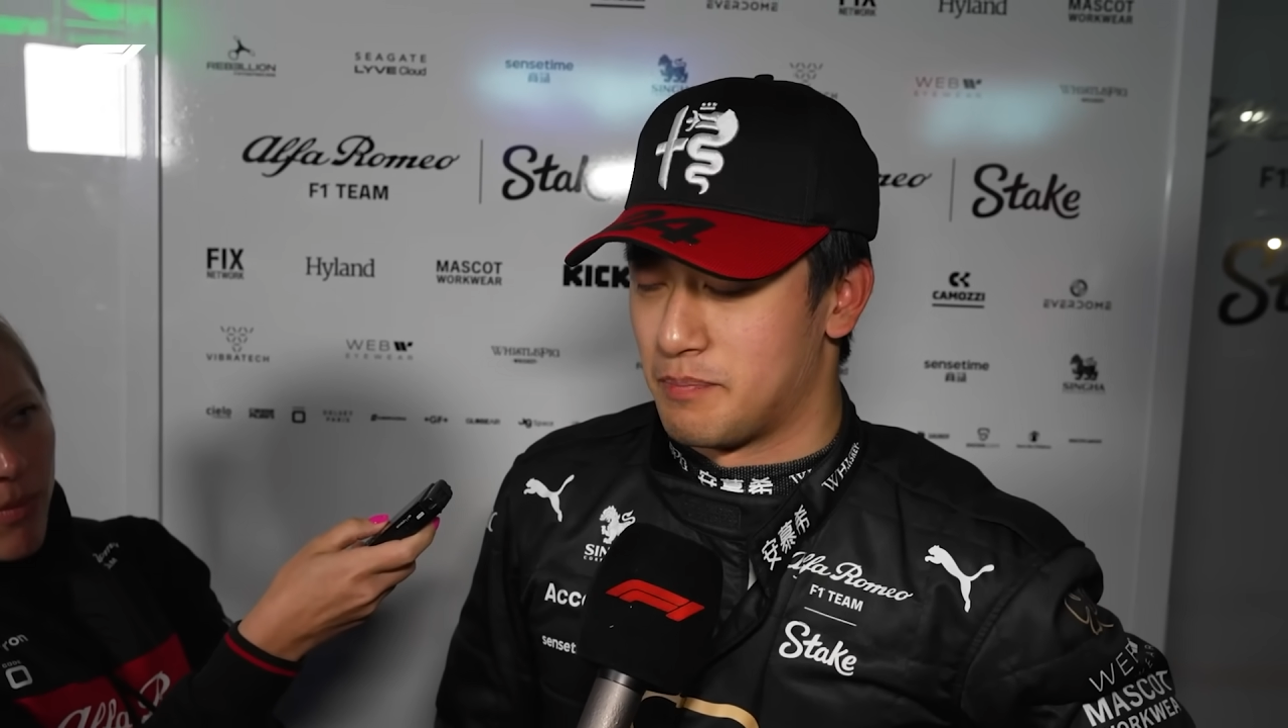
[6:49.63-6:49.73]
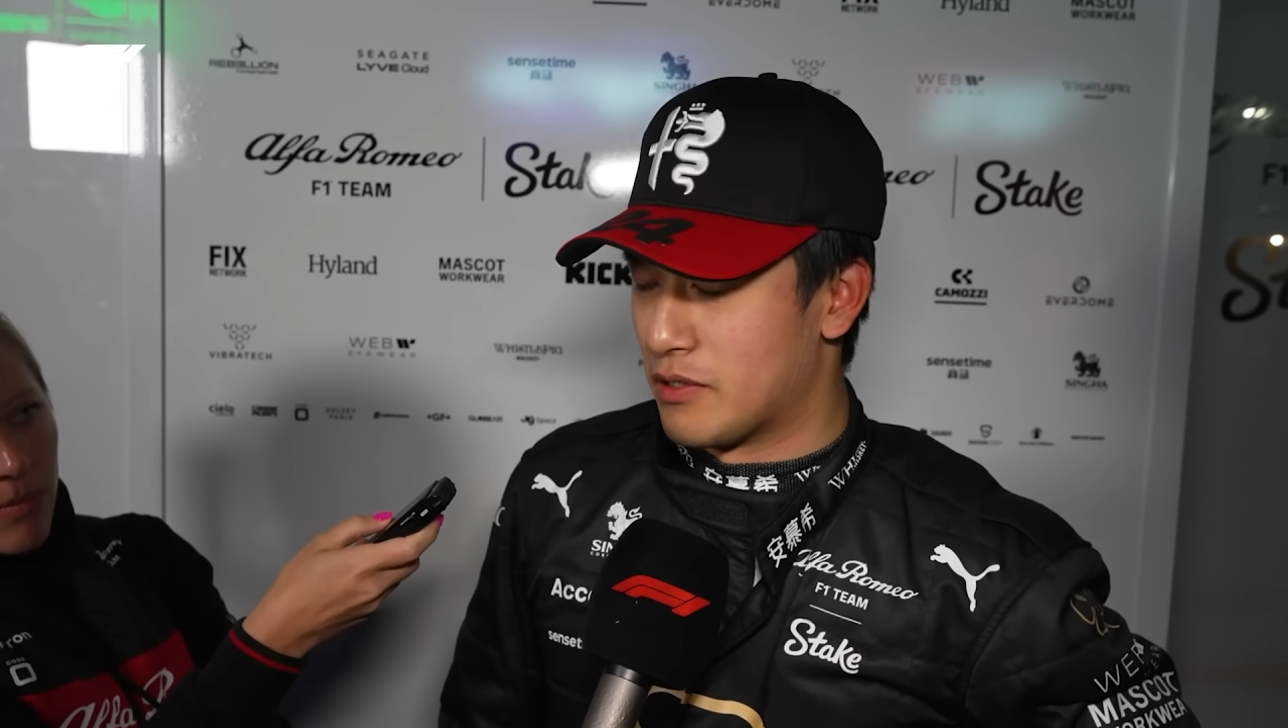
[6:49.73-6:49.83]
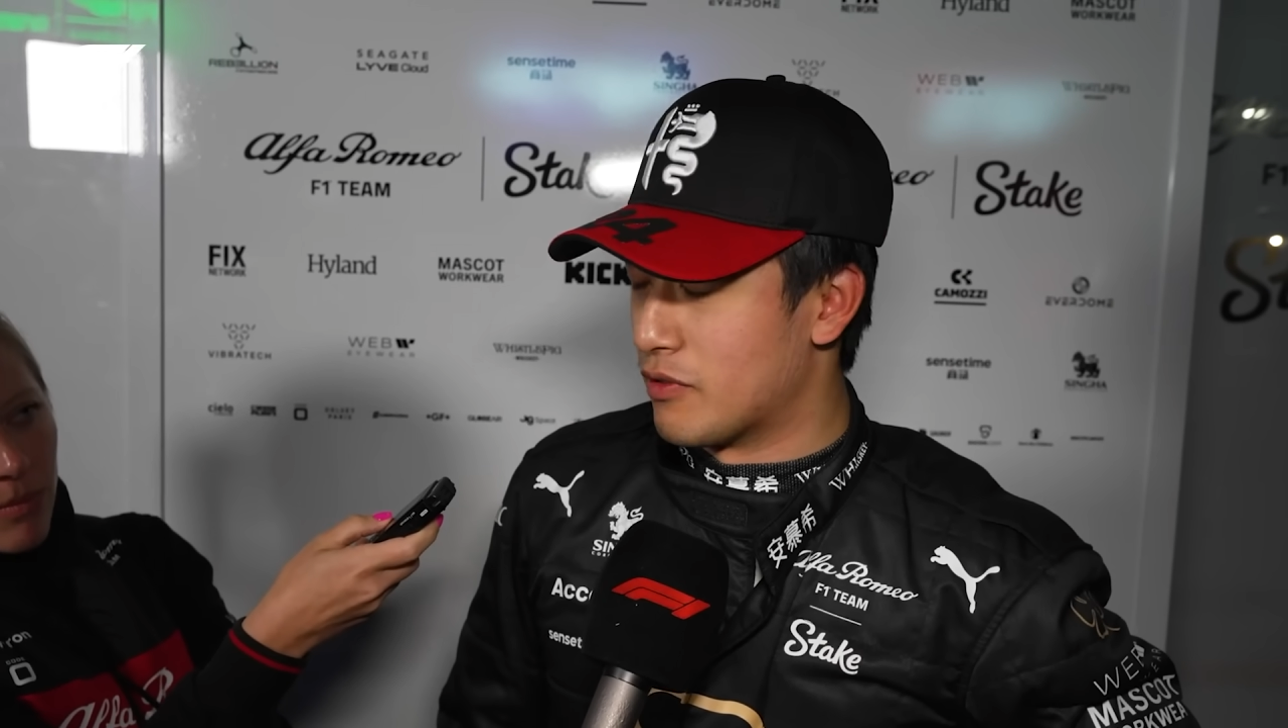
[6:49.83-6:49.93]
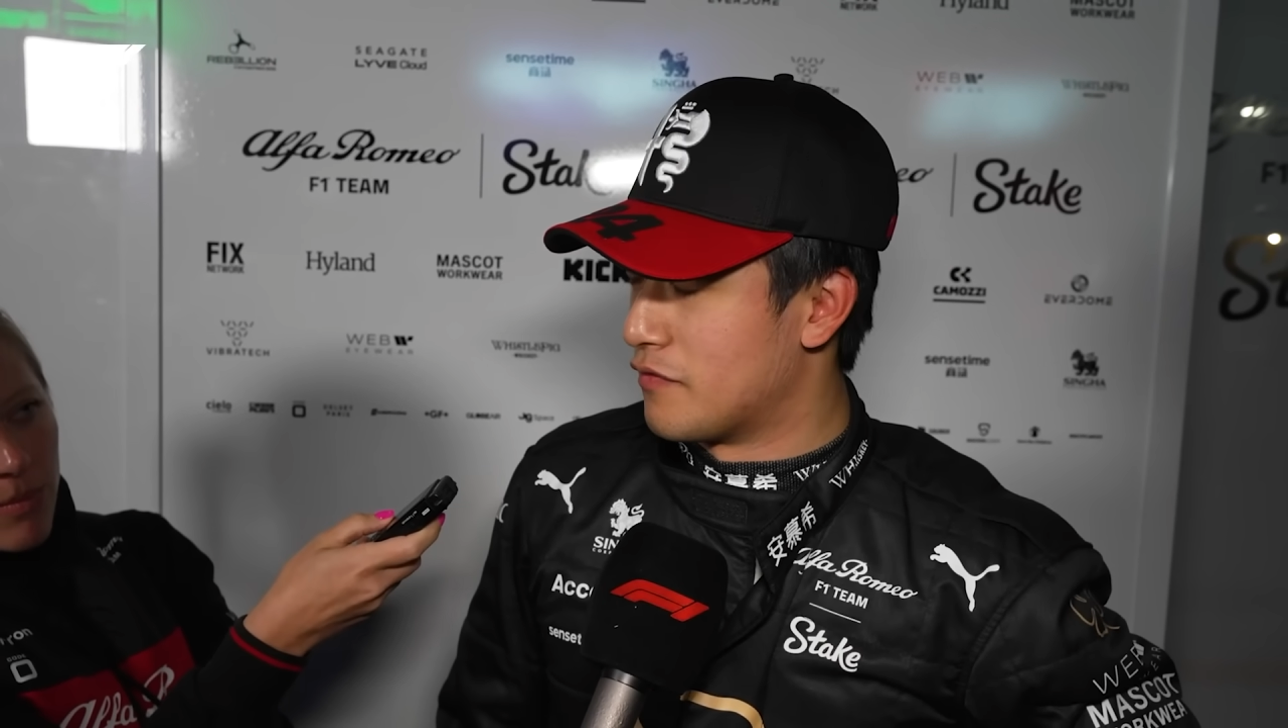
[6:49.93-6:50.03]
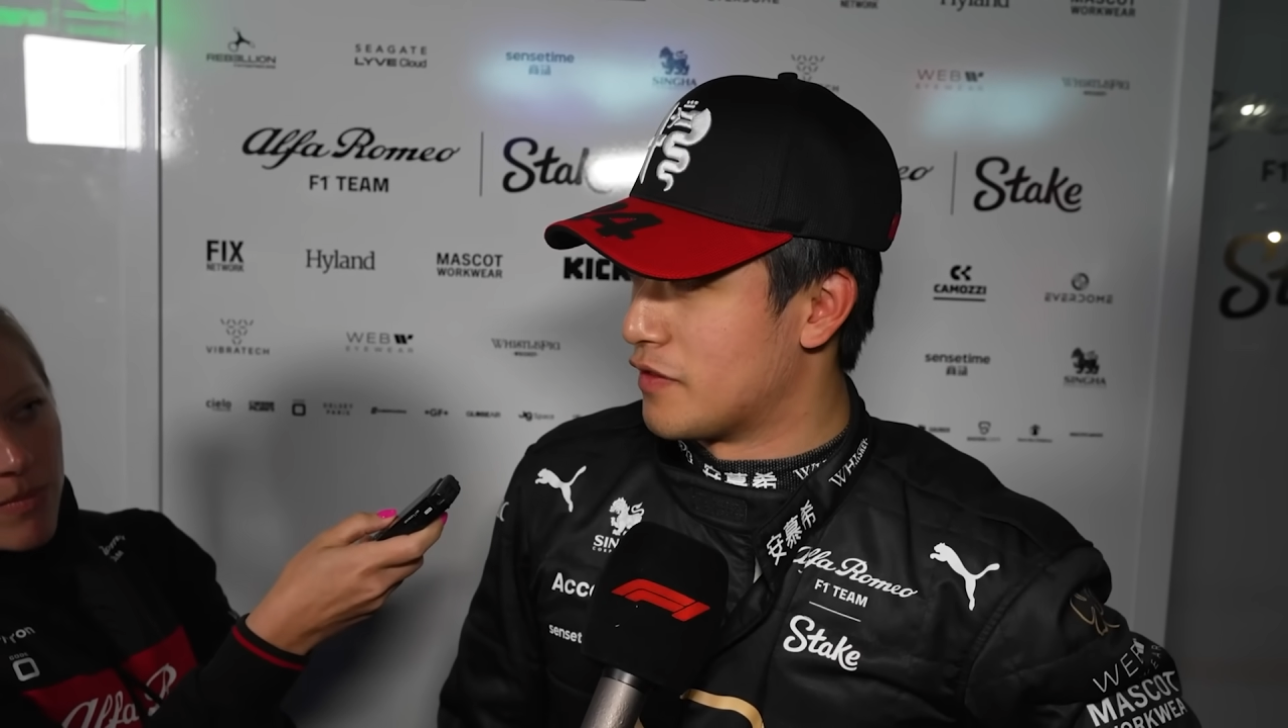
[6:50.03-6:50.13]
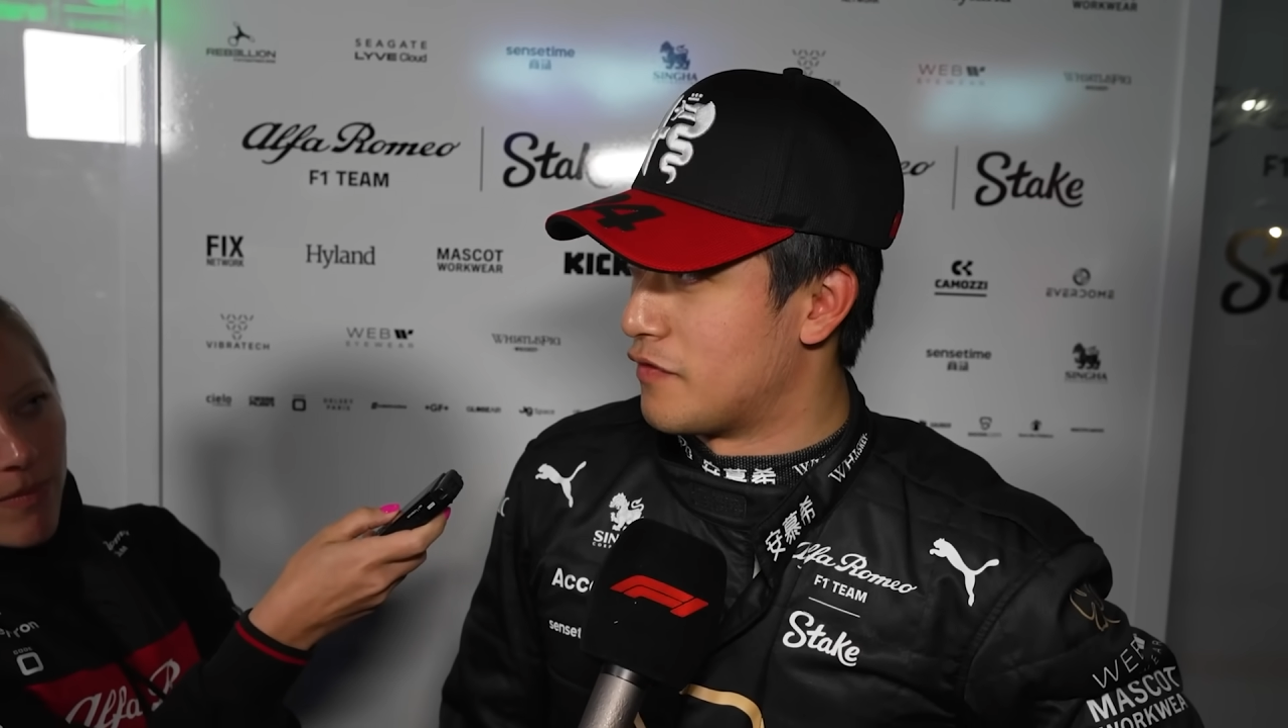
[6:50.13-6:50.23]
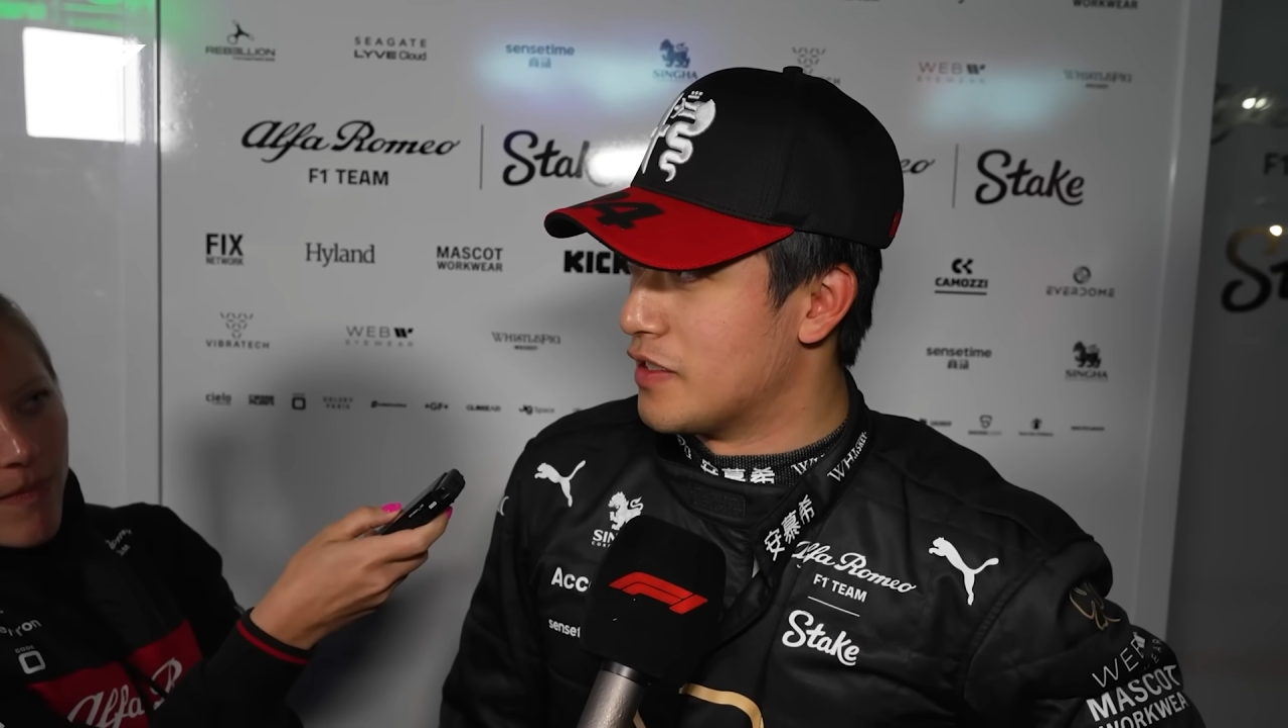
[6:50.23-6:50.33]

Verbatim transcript: being run for the